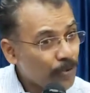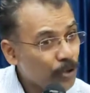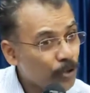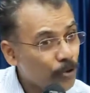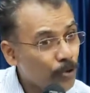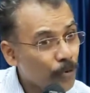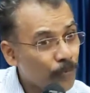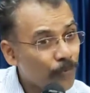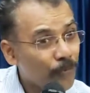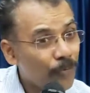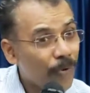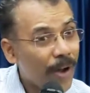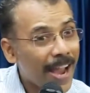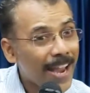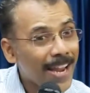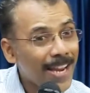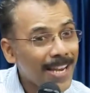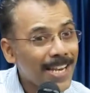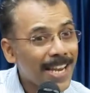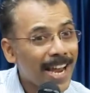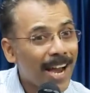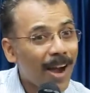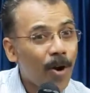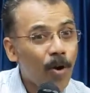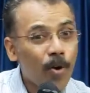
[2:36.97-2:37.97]
to
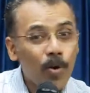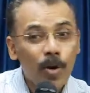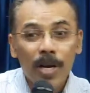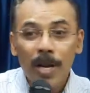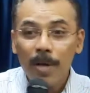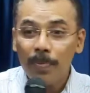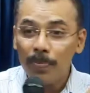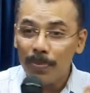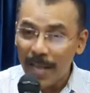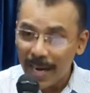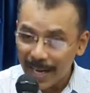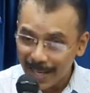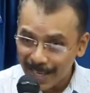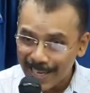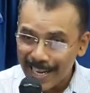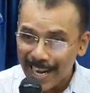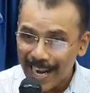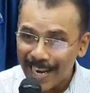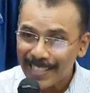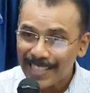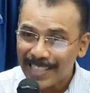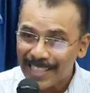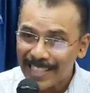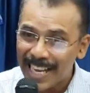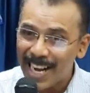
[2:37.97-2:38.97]
find out the
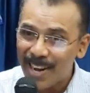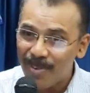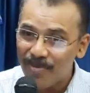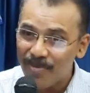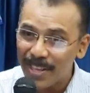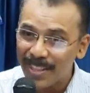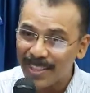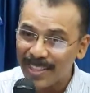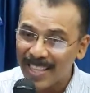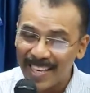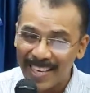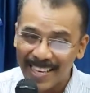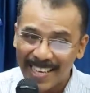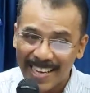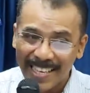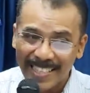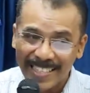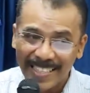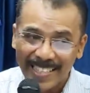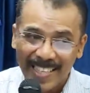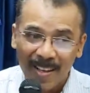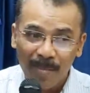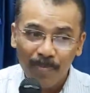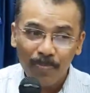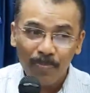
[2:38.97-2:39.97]
treasure within us,
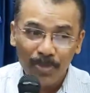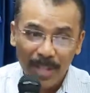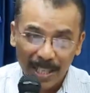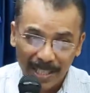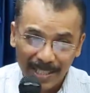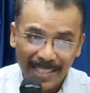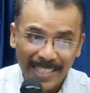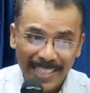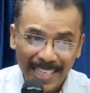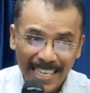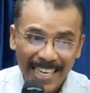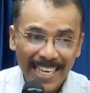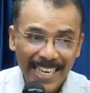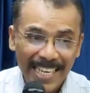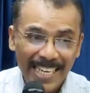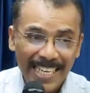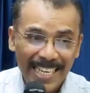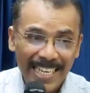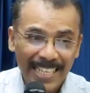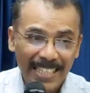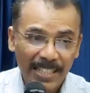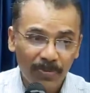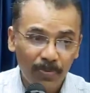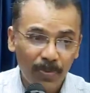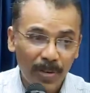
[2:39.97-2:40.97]
the
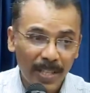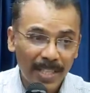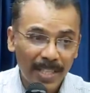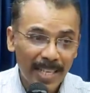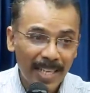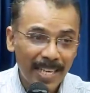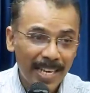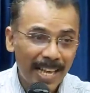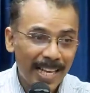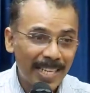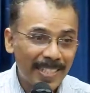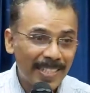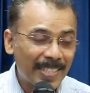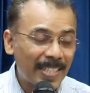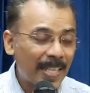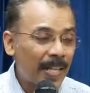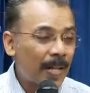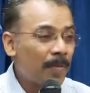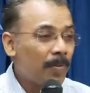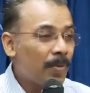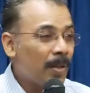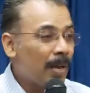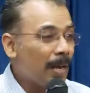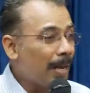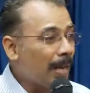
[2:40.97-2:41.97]
genius within us.
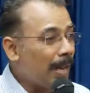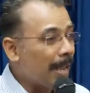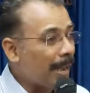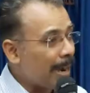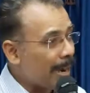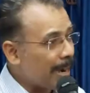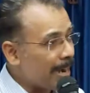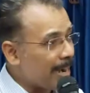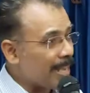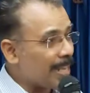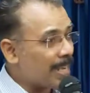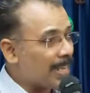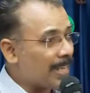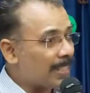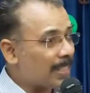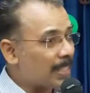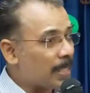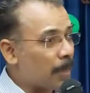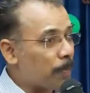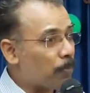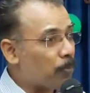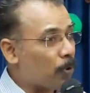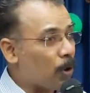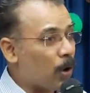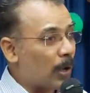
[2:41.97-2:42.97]
Learning is
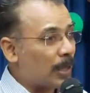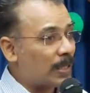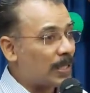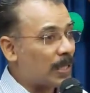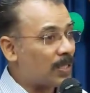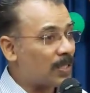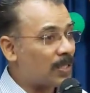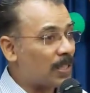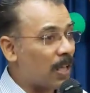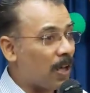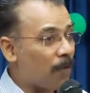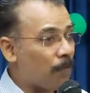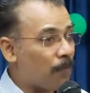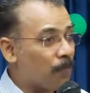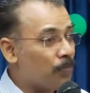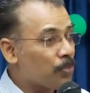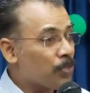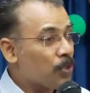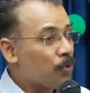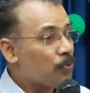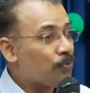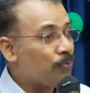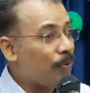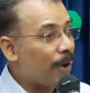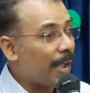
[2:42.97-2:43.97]
a process
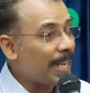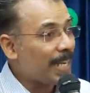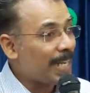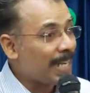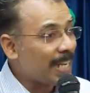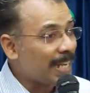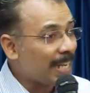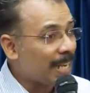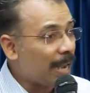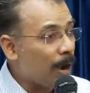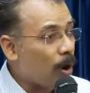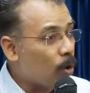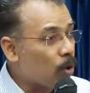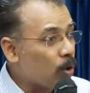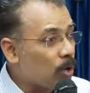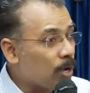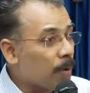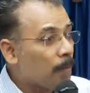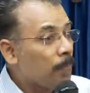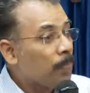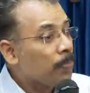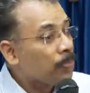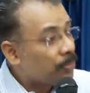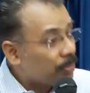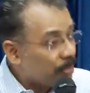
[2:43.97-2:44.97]
of finding
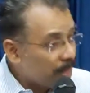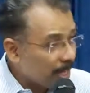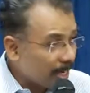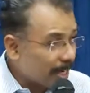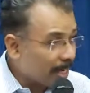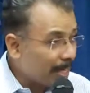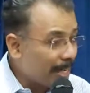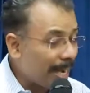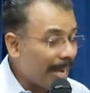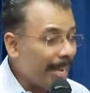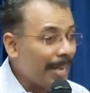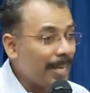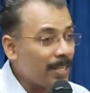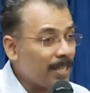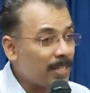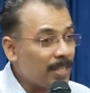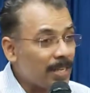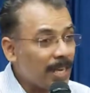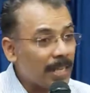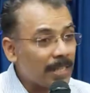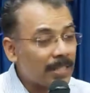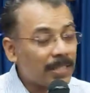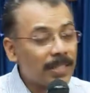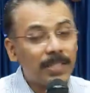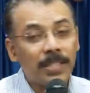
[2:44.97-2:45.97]
out the
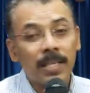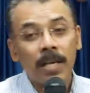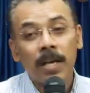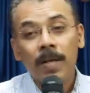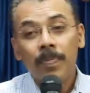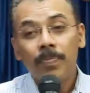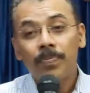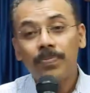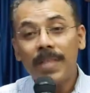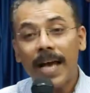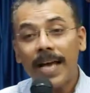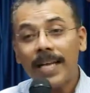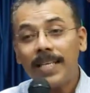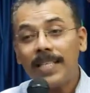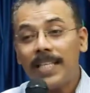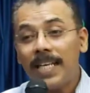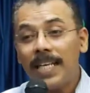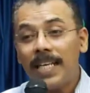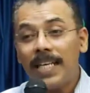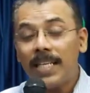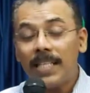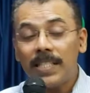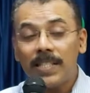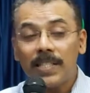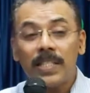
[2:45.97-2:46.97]
greatness that
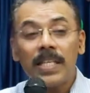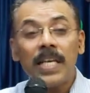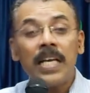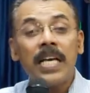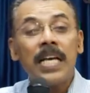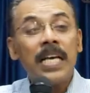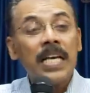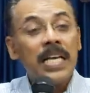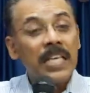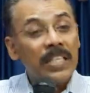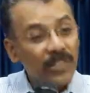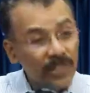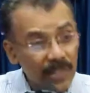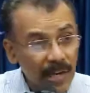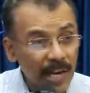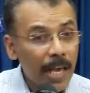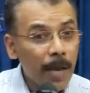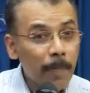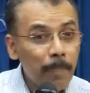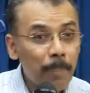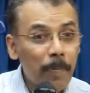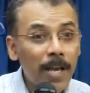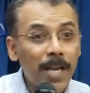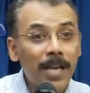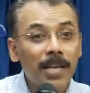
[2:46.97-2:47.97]
is
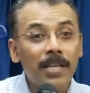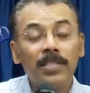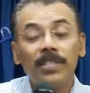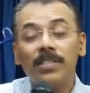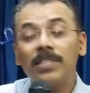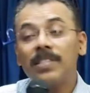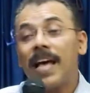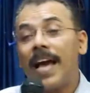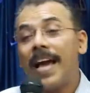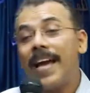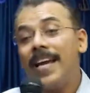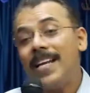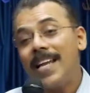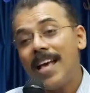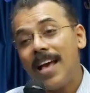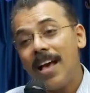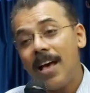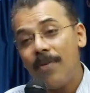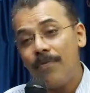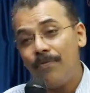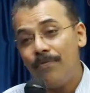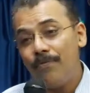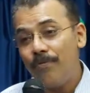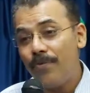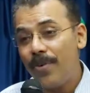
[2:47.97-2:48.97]
sleeping inside
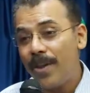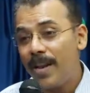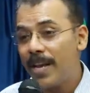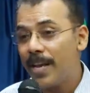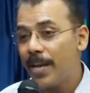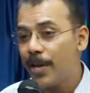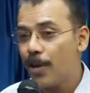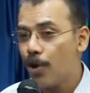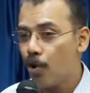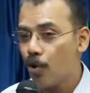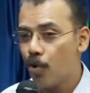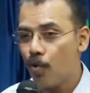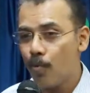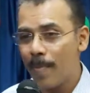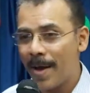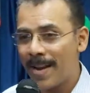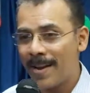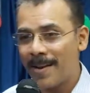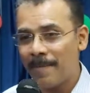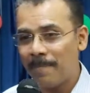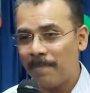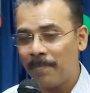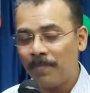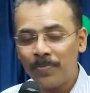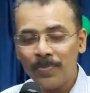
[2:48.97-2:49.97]
every
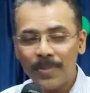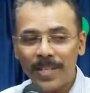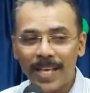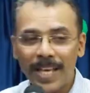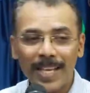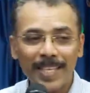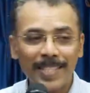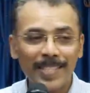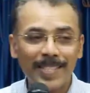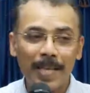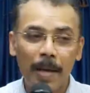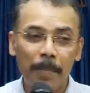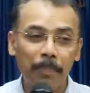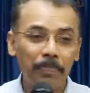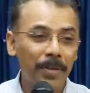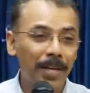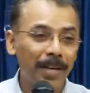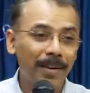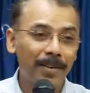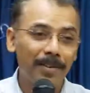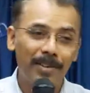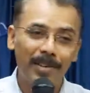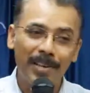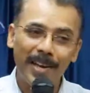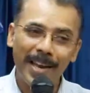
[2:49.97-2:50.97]
human. There is
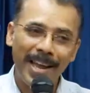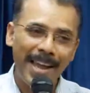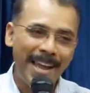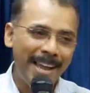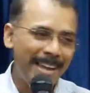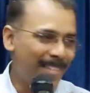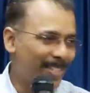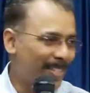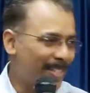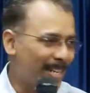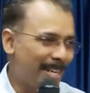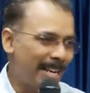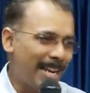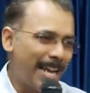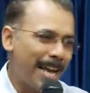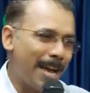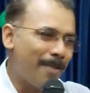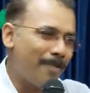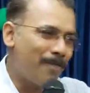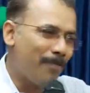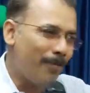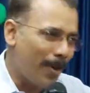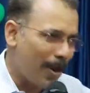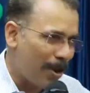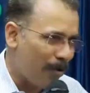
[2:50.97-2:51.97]
something great in
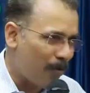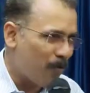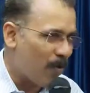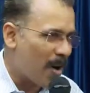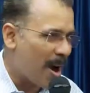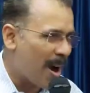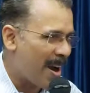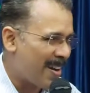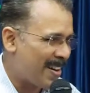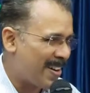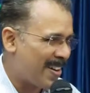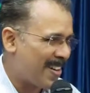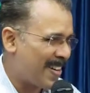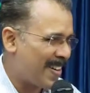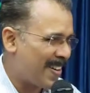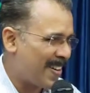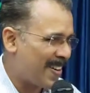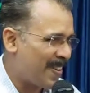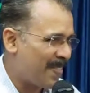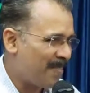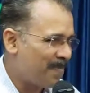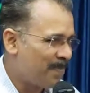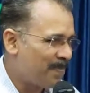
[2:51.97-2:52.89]
everyone.